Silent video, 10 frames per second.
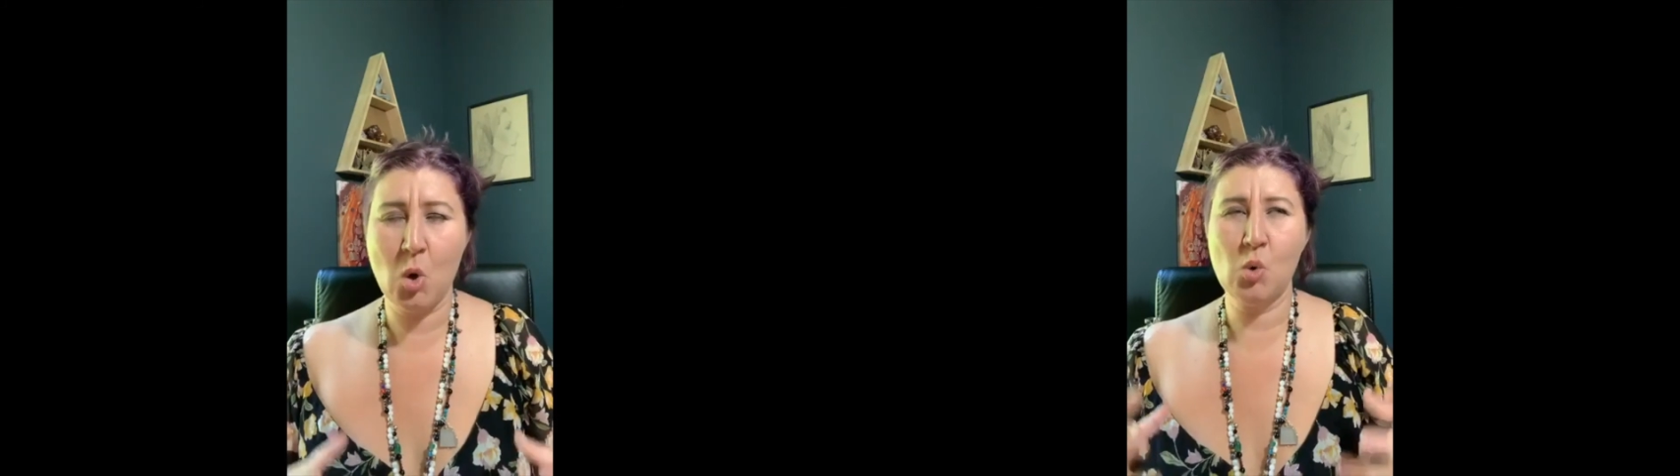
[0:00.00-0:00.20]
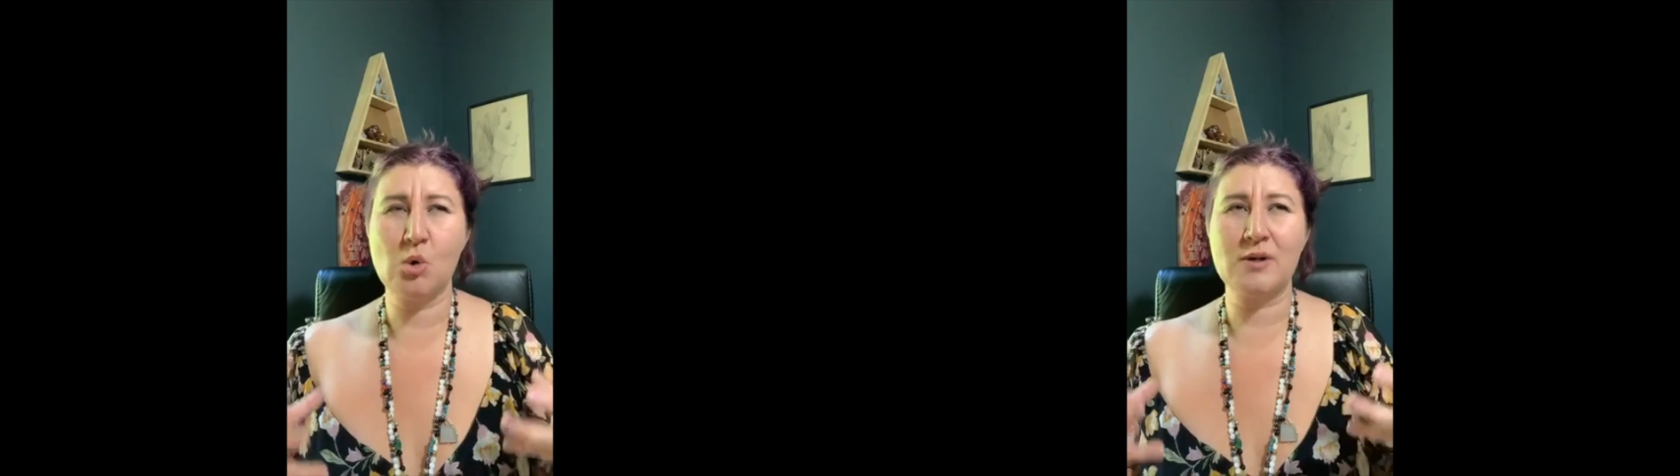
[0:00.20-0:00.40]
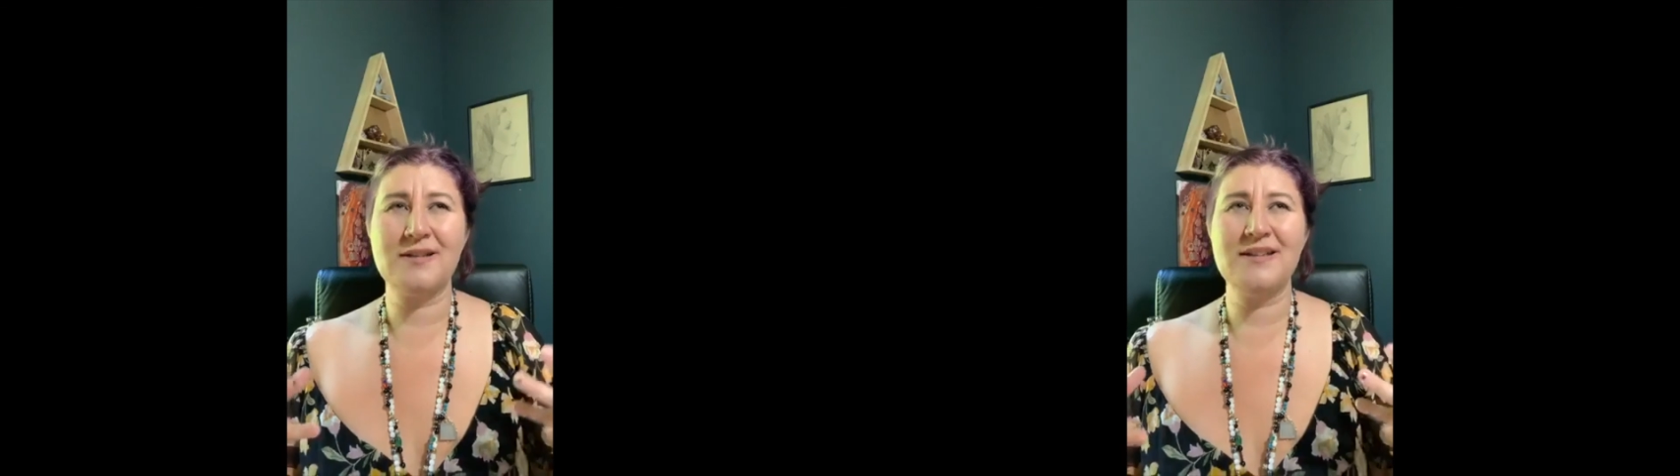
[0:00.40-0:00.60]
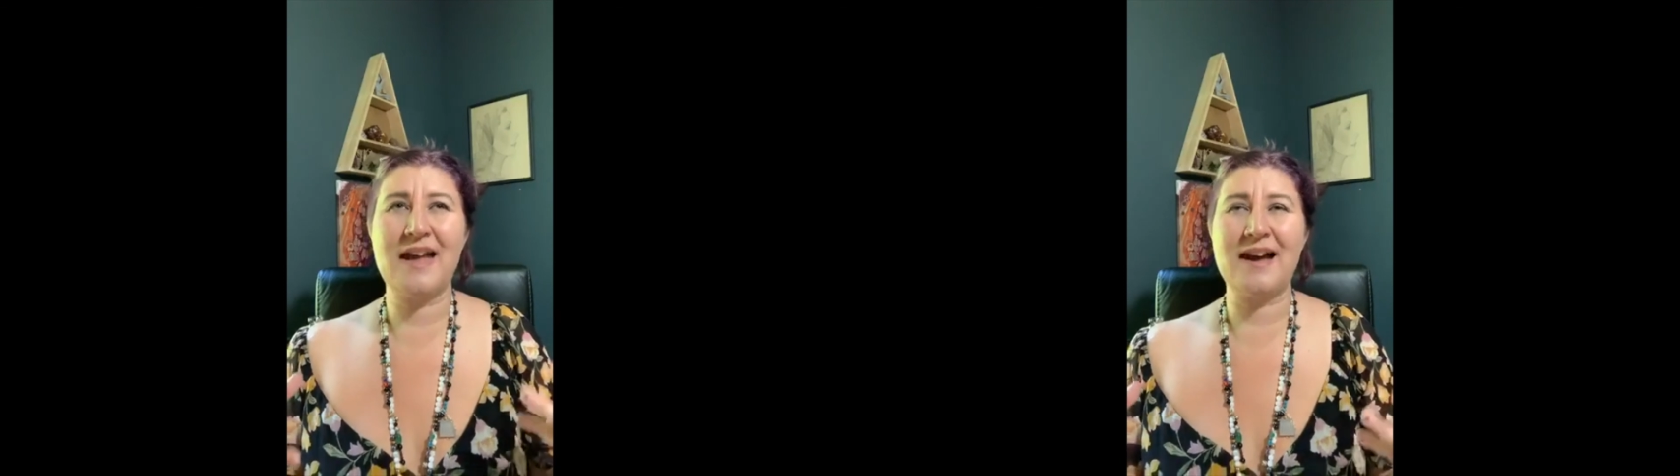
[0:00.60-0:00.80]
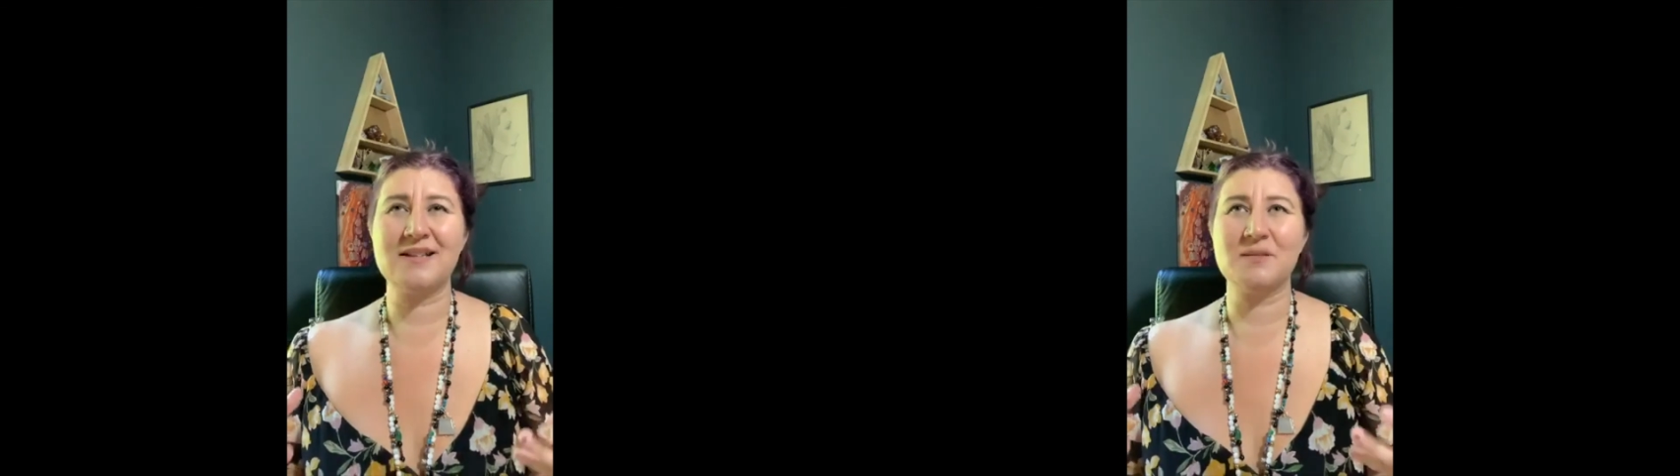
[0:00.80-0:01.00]

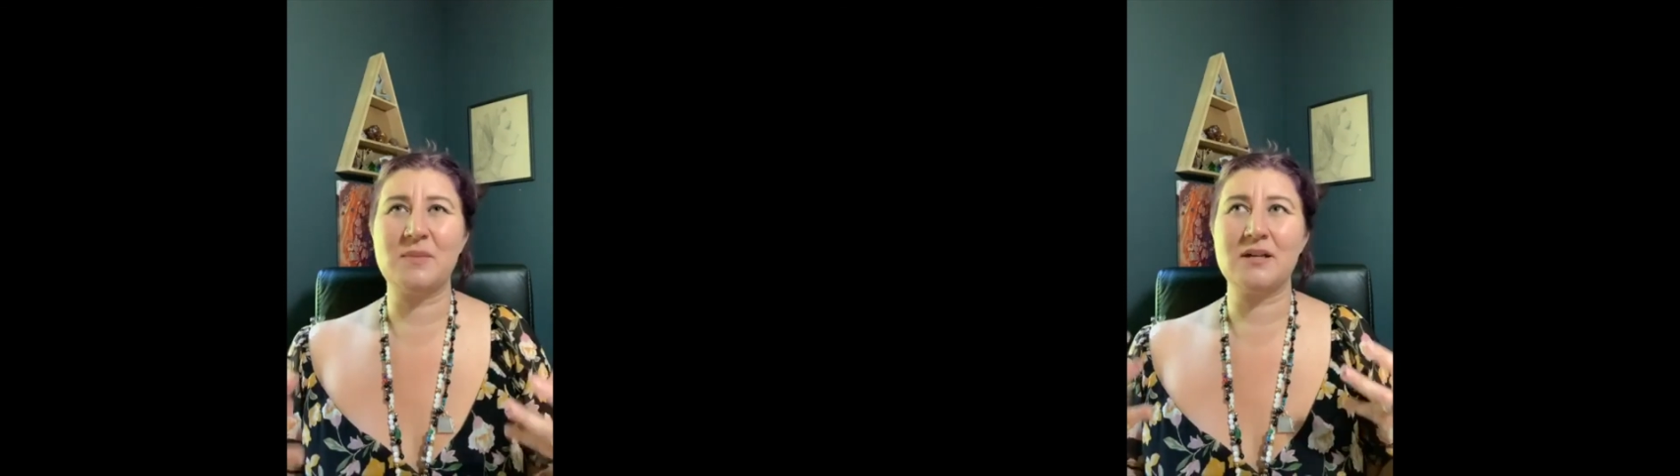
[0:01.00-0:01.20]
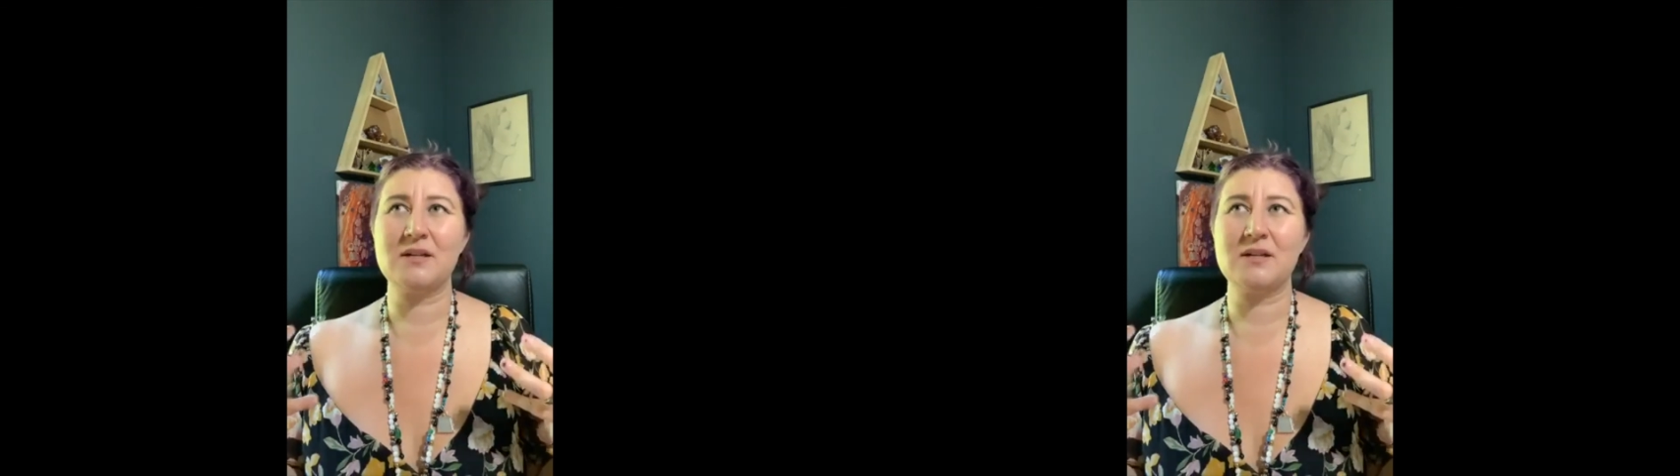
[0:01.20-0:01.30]
orgasmic